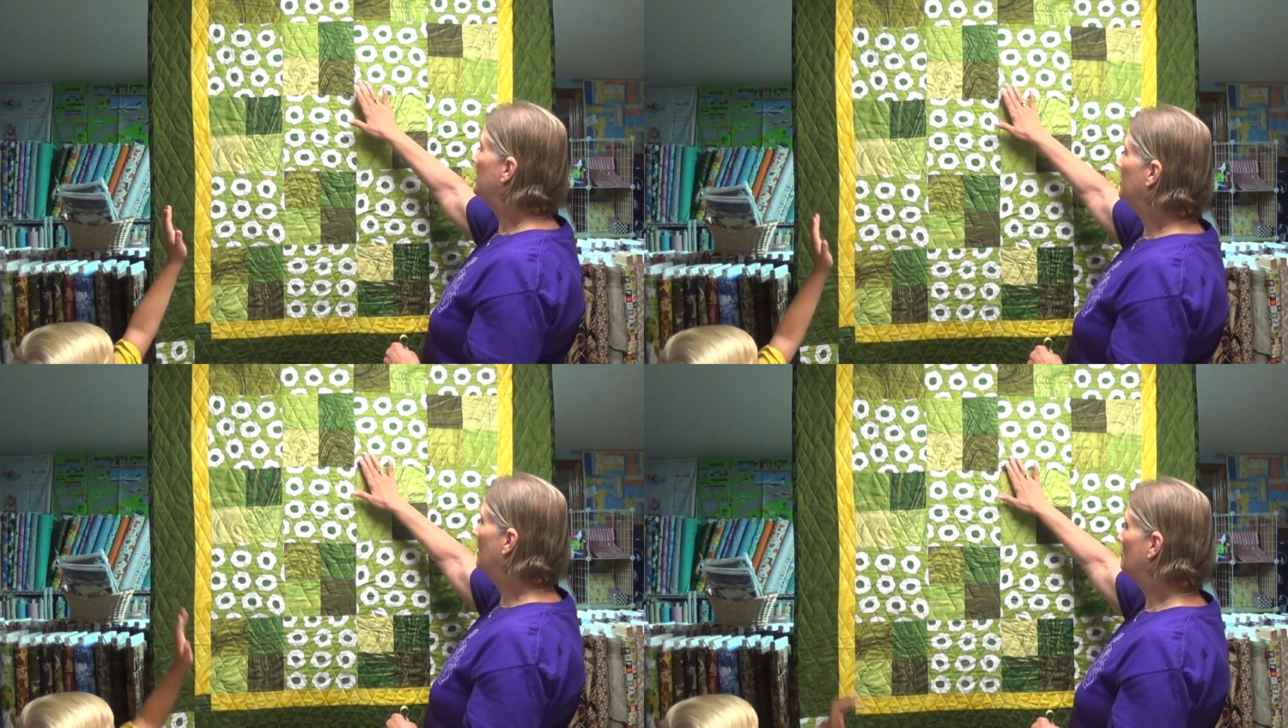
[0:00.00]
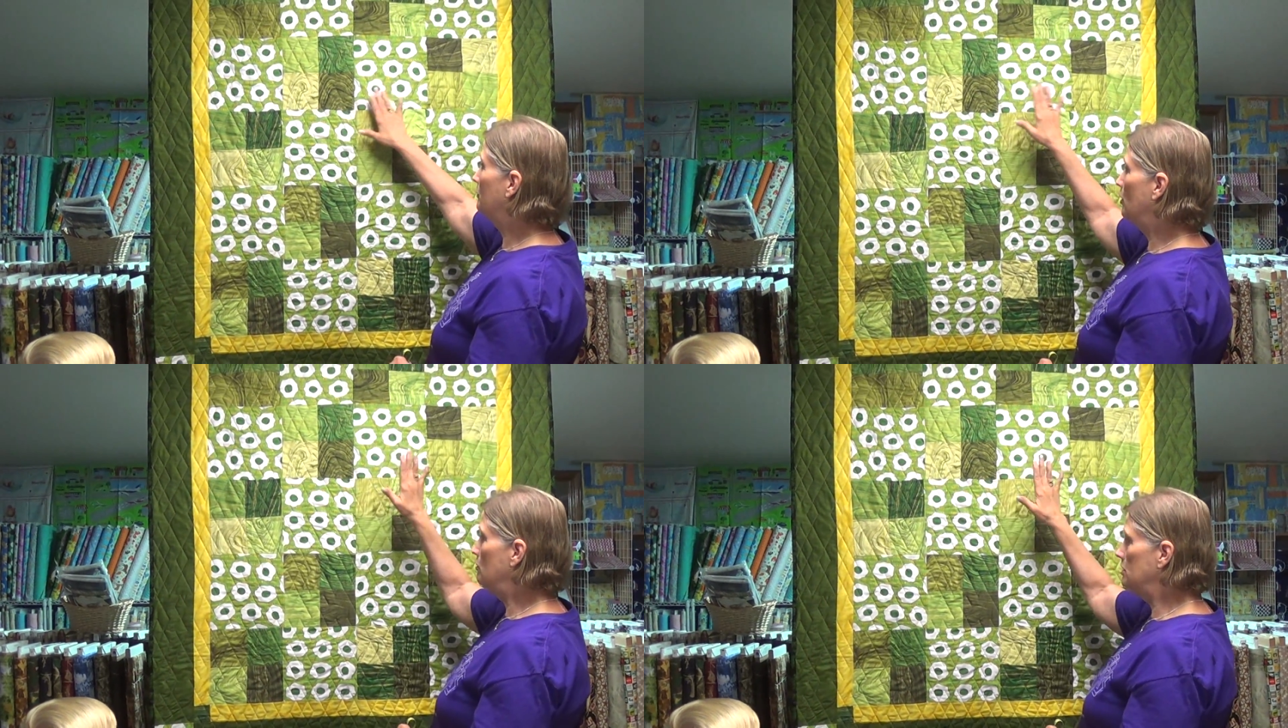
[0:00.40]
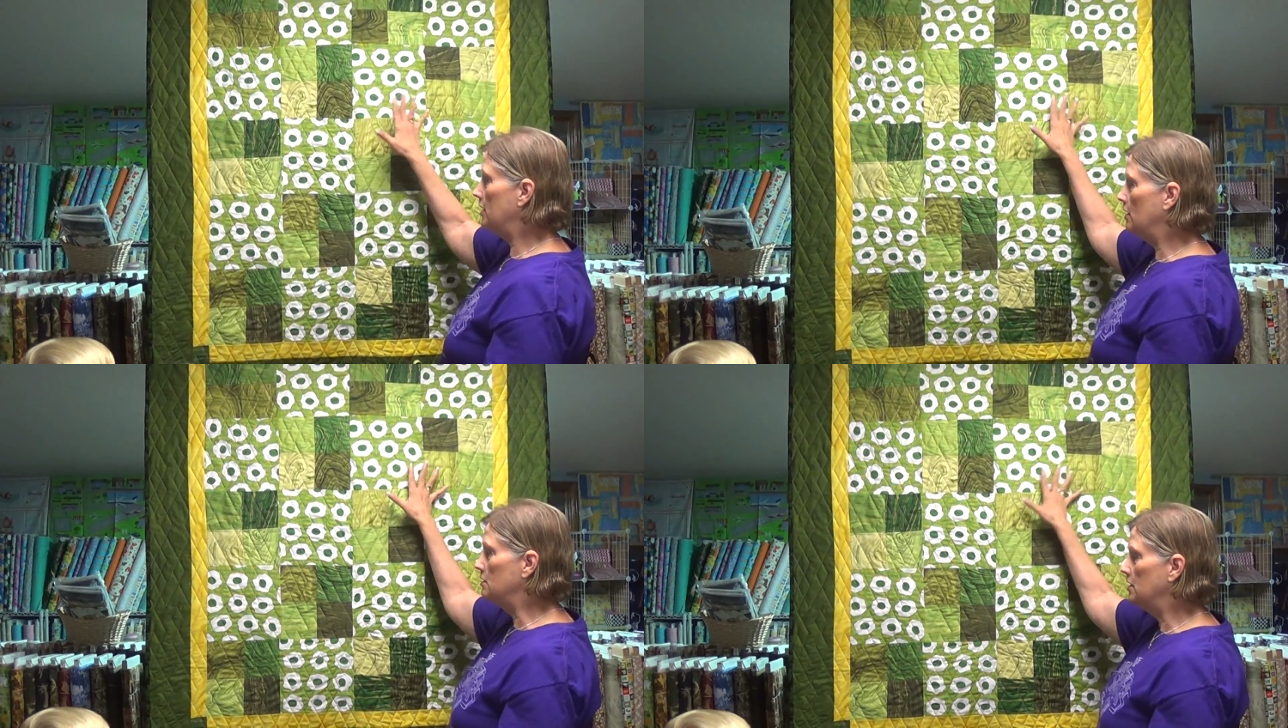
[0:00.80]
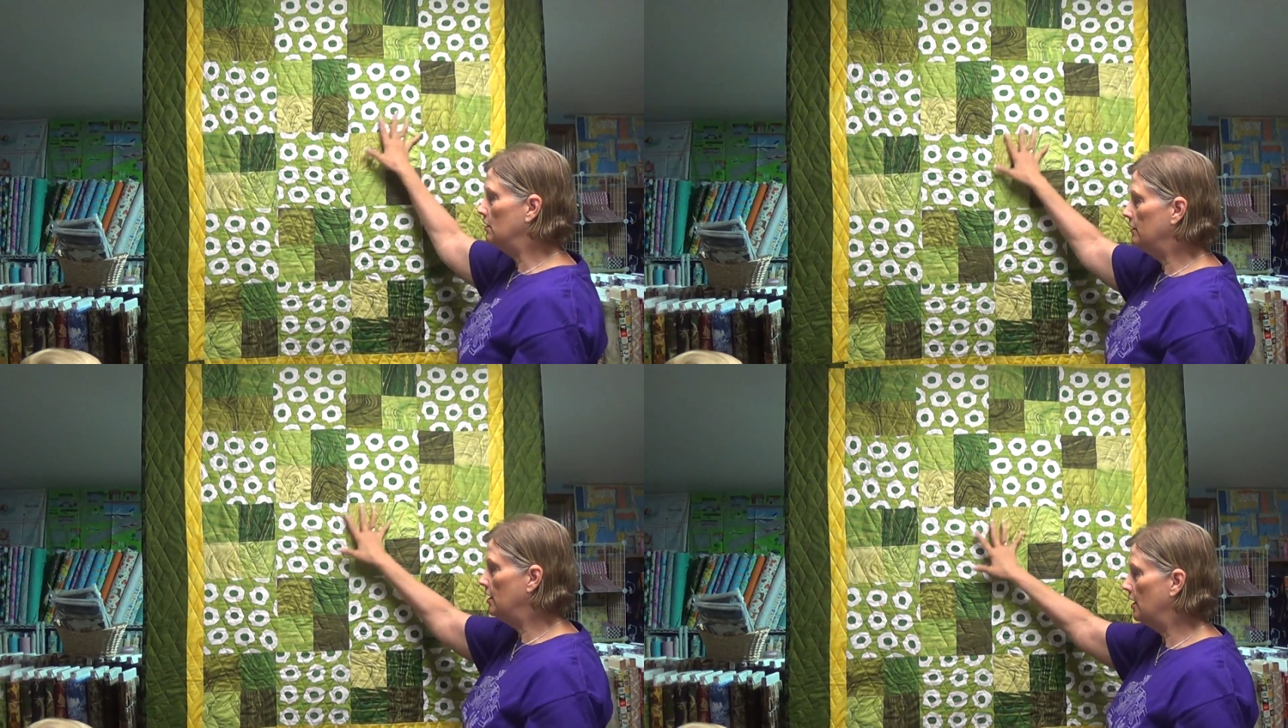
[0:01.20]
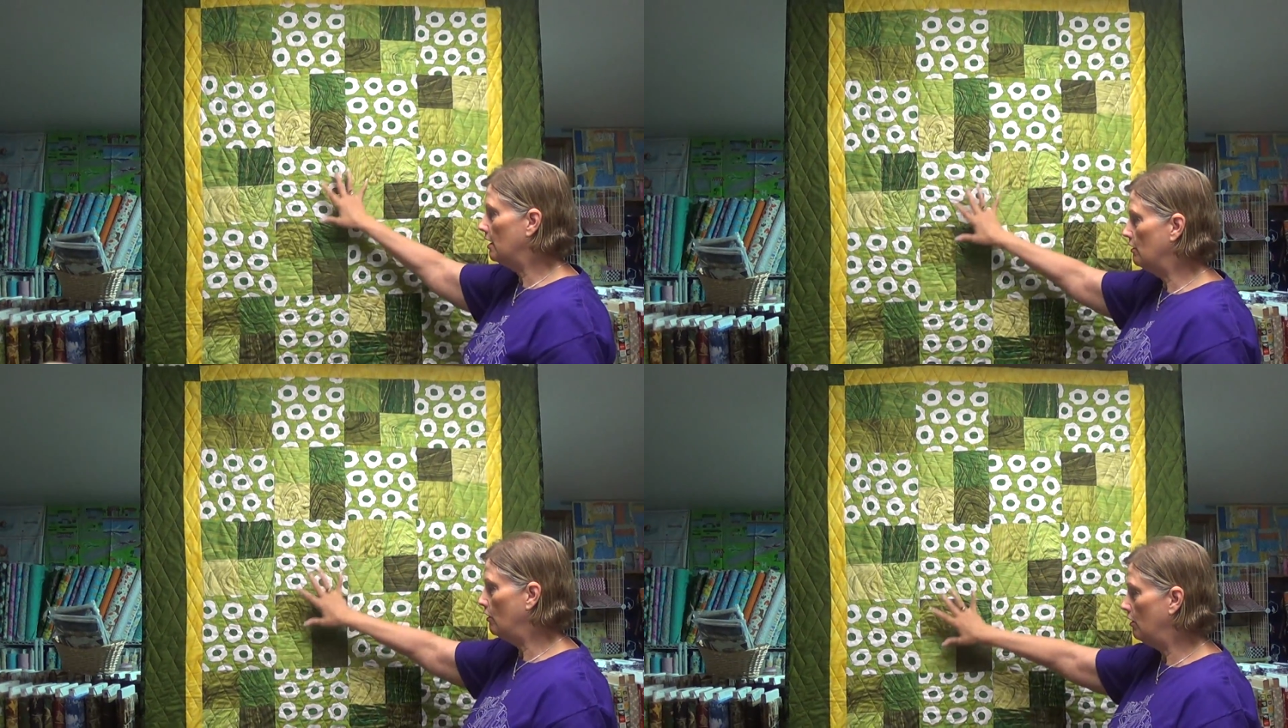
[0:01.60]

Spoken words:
And kept going until he had